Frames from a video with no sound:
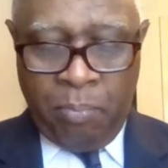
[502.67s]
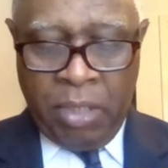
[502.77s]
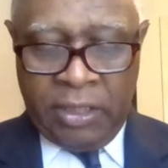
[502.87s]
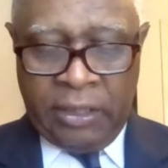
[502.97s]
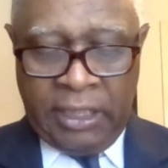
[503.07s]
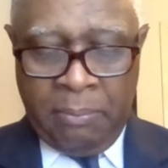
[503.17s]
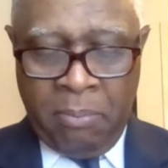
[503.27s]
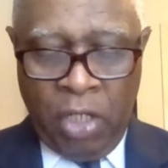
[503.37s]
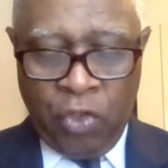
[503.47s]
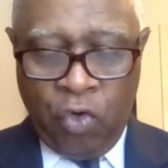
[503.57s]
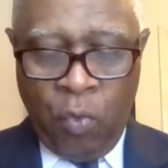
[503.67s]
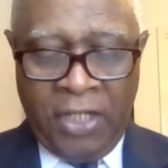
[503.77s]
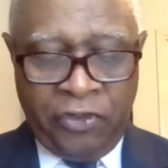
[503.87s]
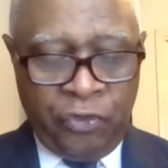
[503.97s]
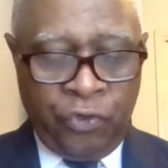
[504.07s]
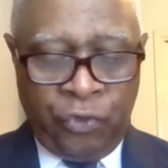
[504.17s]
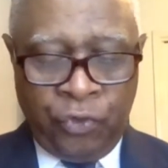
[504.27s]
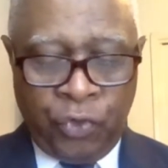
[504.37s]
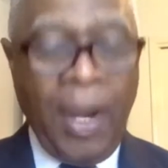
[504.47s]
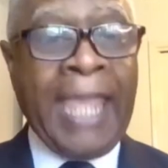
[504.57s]
but the Medical Waste
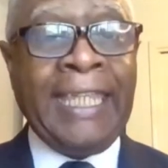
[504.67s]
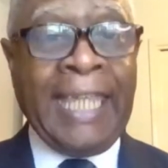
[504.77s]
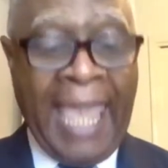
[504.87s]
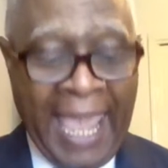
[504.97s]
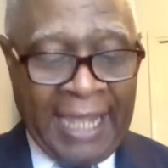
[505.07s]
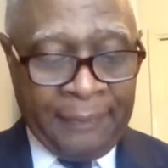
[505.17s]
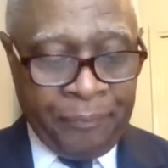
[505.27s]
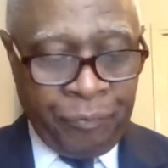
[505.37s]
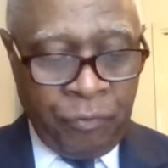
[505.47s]
Tracking Act,